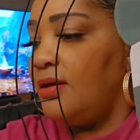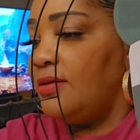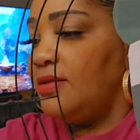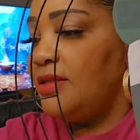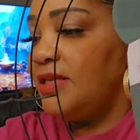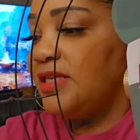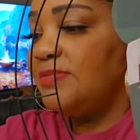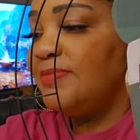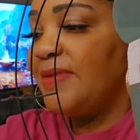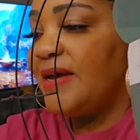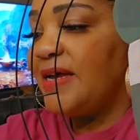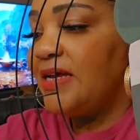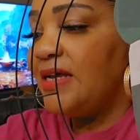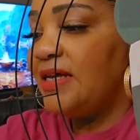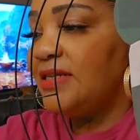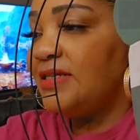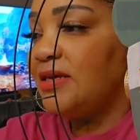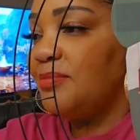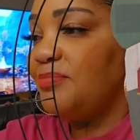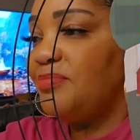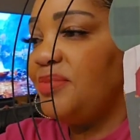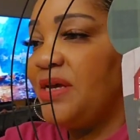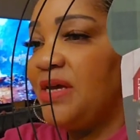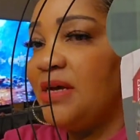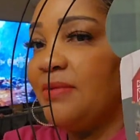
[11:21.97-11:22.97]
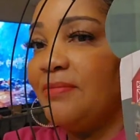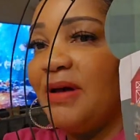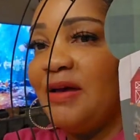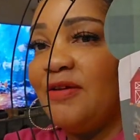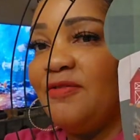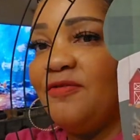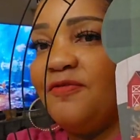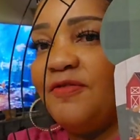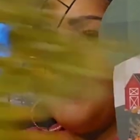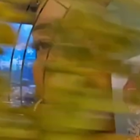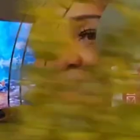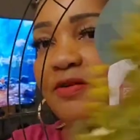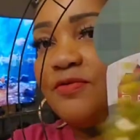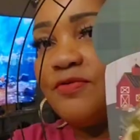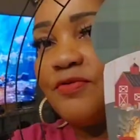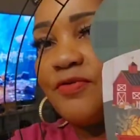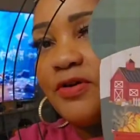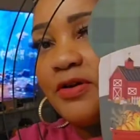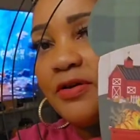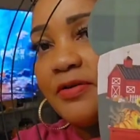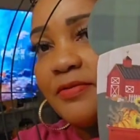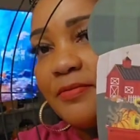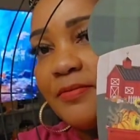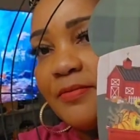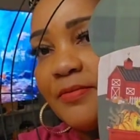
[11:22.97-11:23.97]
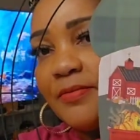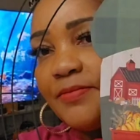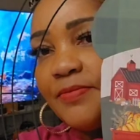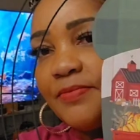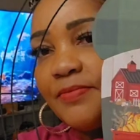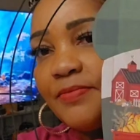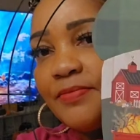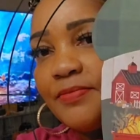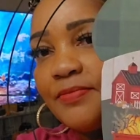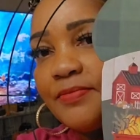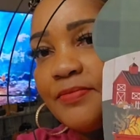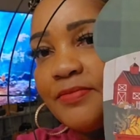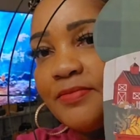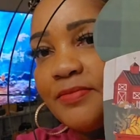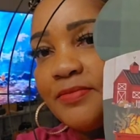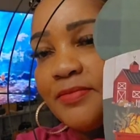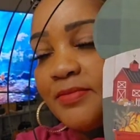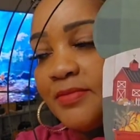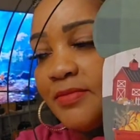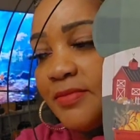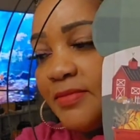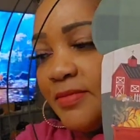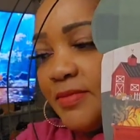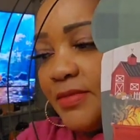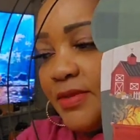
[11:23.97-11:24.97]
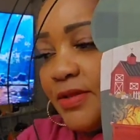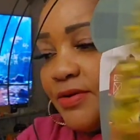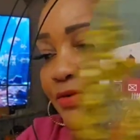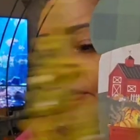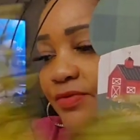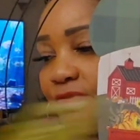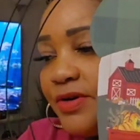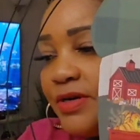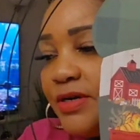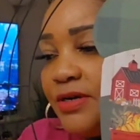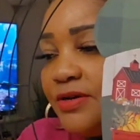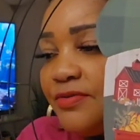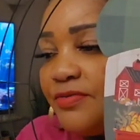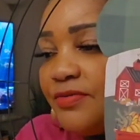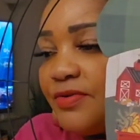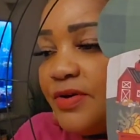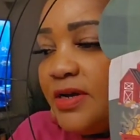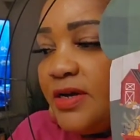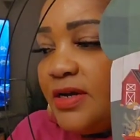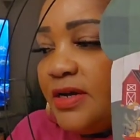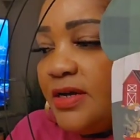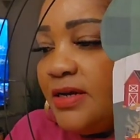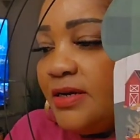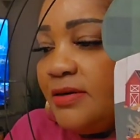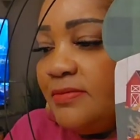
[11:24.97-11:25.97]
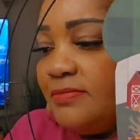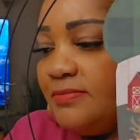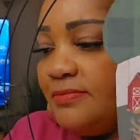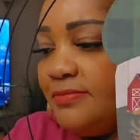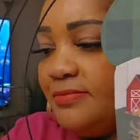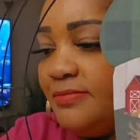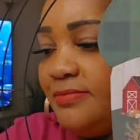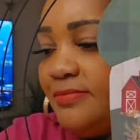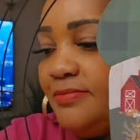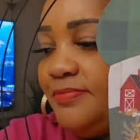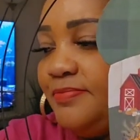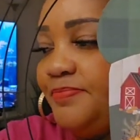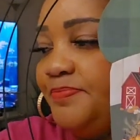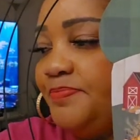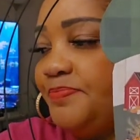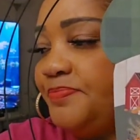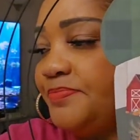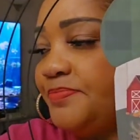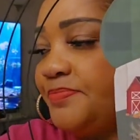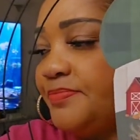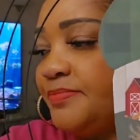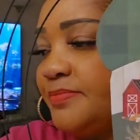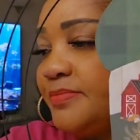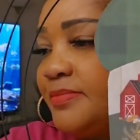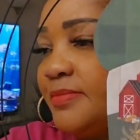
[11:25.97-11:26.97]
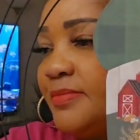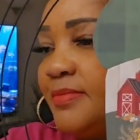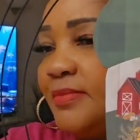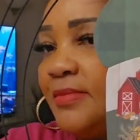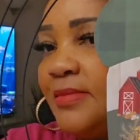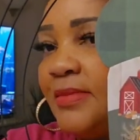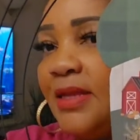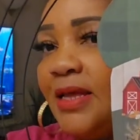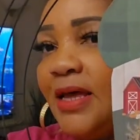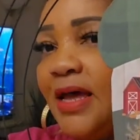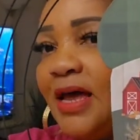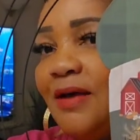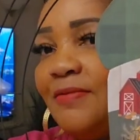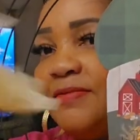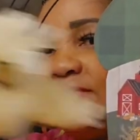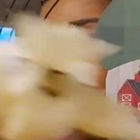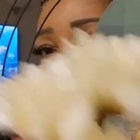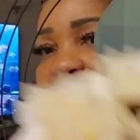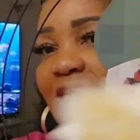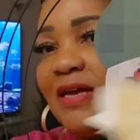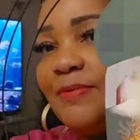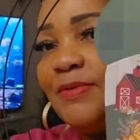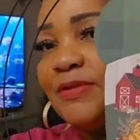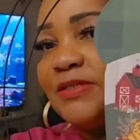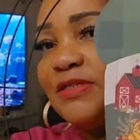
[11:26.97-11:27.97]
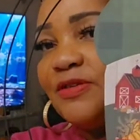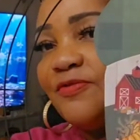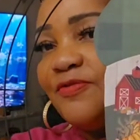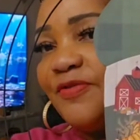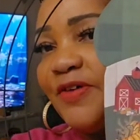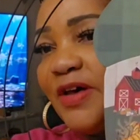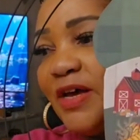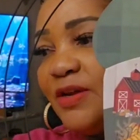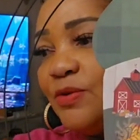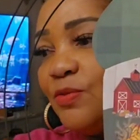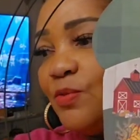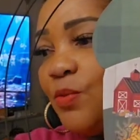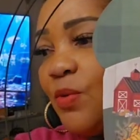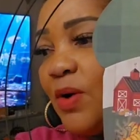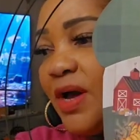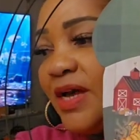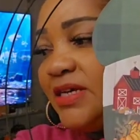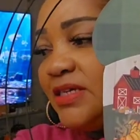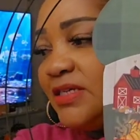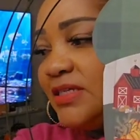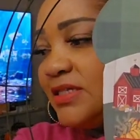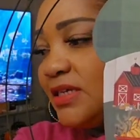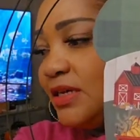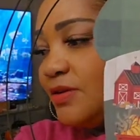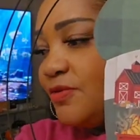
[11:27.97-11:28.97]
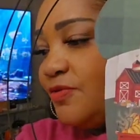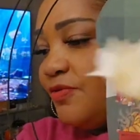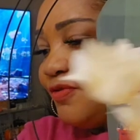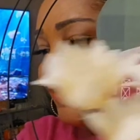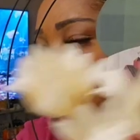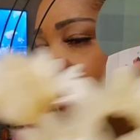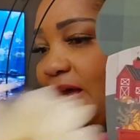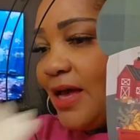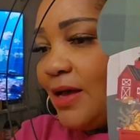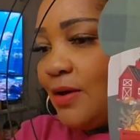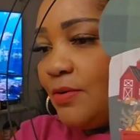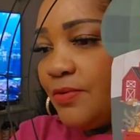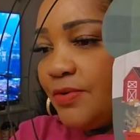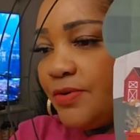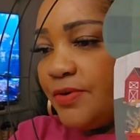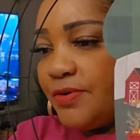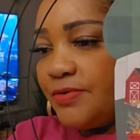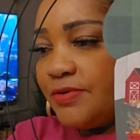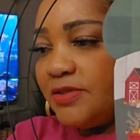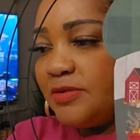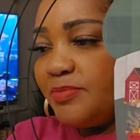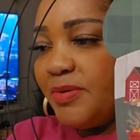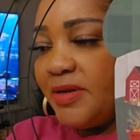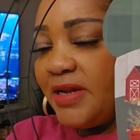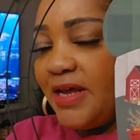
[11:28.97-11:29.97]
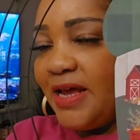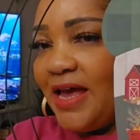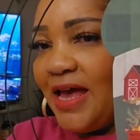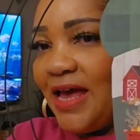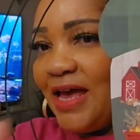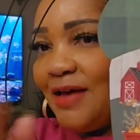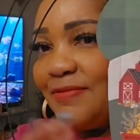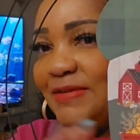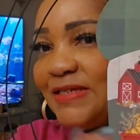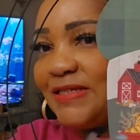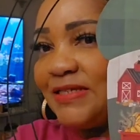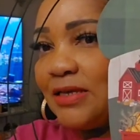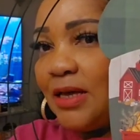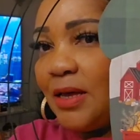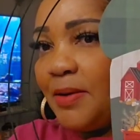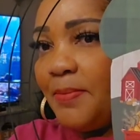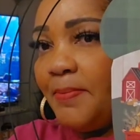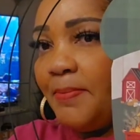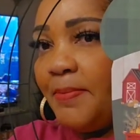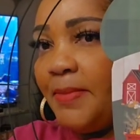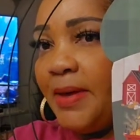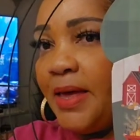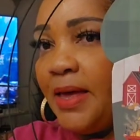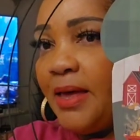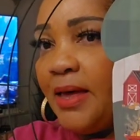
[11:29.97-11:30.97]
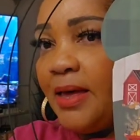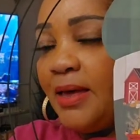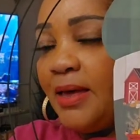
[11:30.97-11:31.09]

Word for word: This might end up being my favorite. The greenery. I was able to find white sunflowers, but I have some